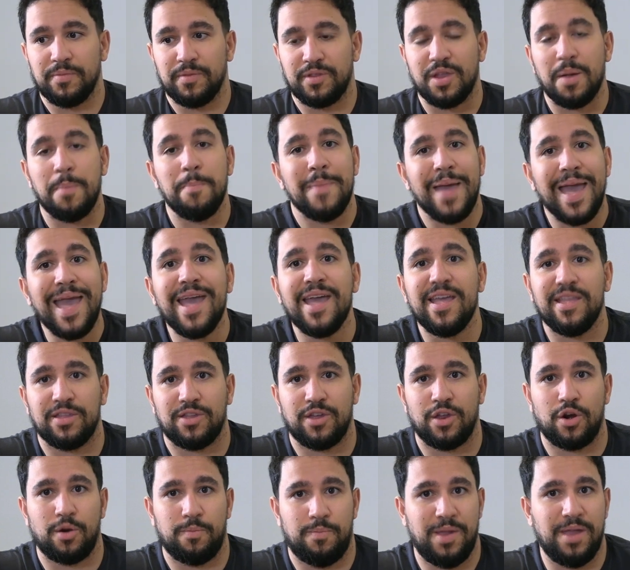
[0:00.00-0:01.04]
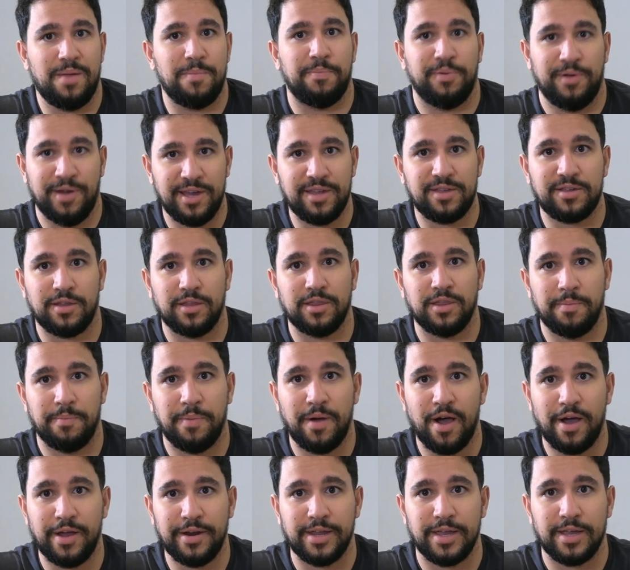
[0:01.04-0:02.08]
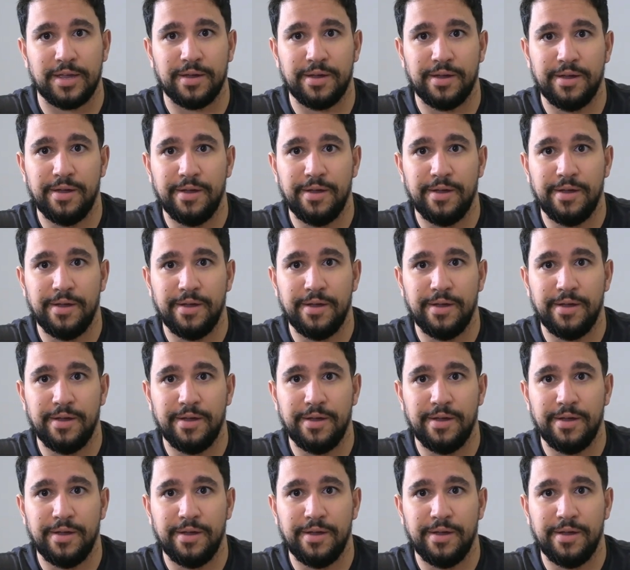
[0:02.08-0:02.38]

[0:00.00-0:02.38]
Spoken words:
demands that are being placed on the body.